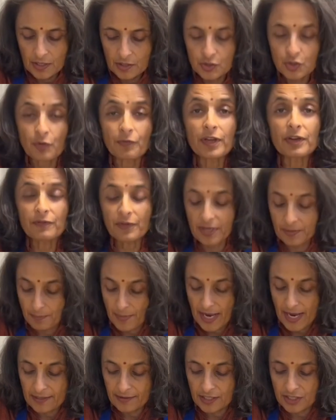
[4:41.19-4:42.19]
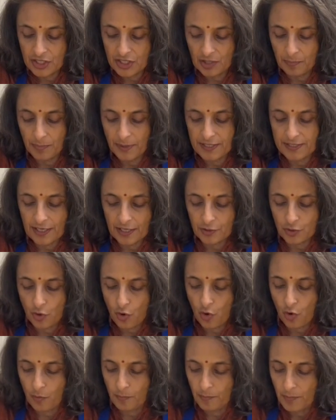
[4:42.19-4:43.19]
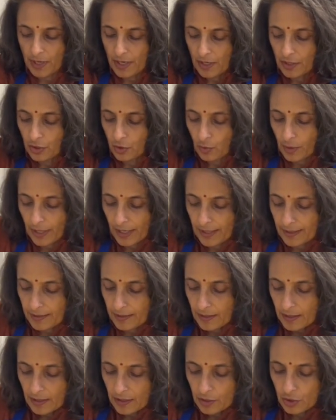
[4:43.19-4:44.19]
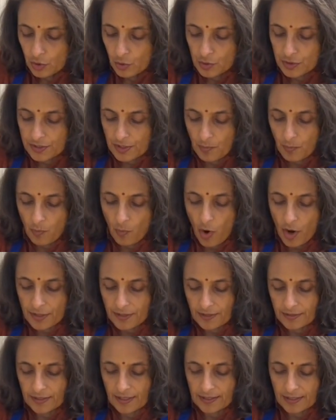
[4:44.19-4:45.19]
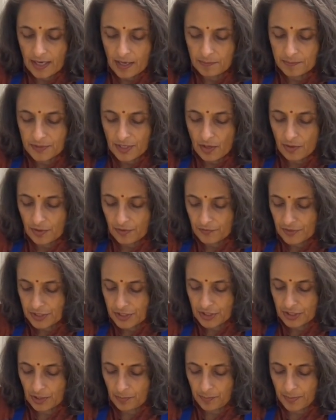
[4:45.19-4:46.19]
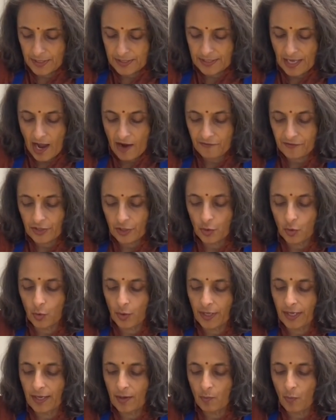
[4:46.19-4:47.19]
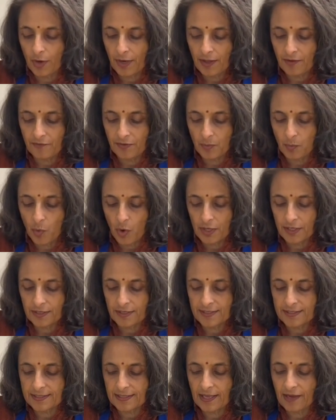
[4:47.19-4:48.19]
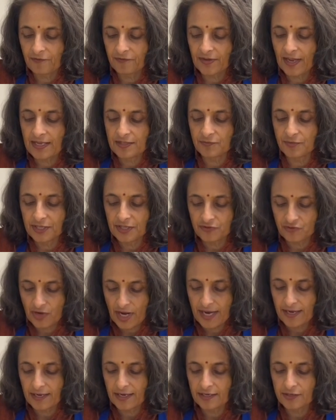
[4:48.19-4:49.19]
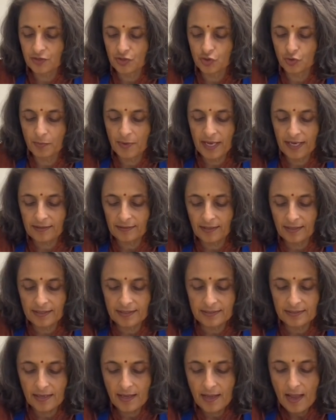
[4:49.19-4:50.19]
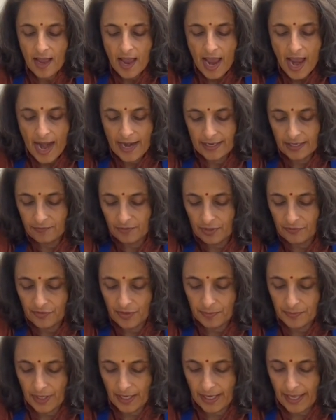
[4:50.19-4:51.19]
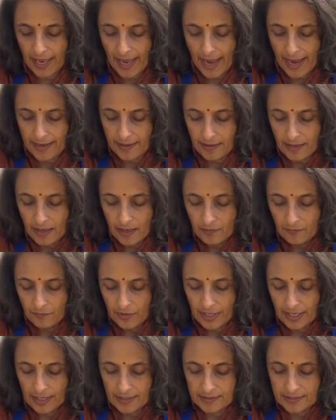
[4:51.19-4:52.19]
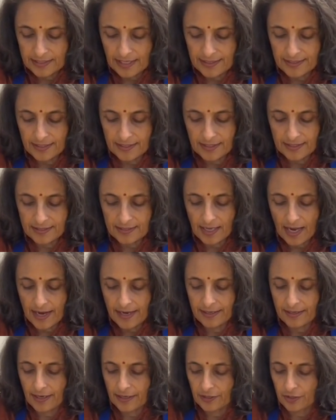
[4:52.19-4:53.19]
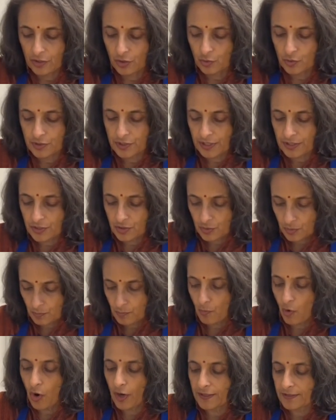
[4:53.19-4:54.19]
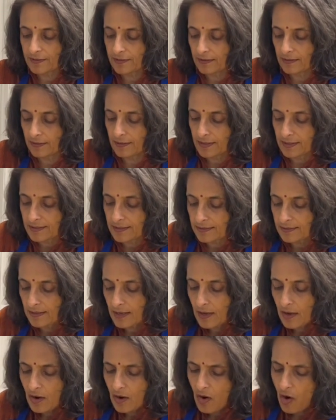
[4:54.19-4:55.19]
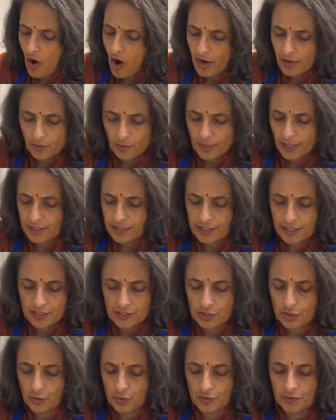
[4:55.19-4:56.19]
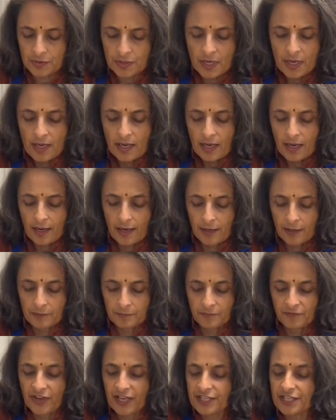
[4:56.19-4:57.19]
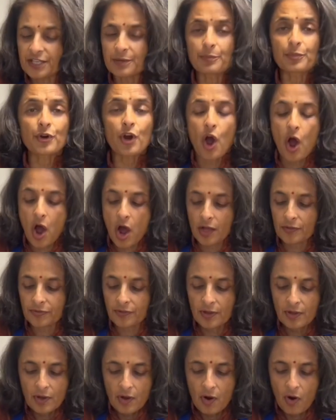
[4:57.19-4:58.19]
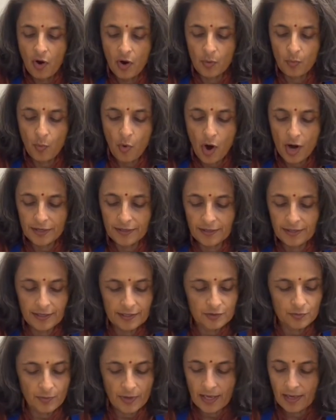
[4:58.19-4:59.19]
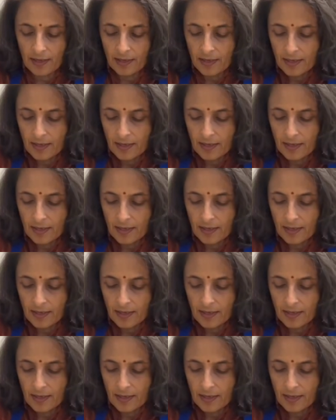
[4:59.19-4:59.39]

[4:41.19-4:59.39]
So when we make the chickpeas at home, you can use the water that comes out of the chickpeas after cooking, whatever water is left, as we drain it to make this. And even from the can, we can set it aside and use it to moisten this, or you can just use veggie broth or water as well.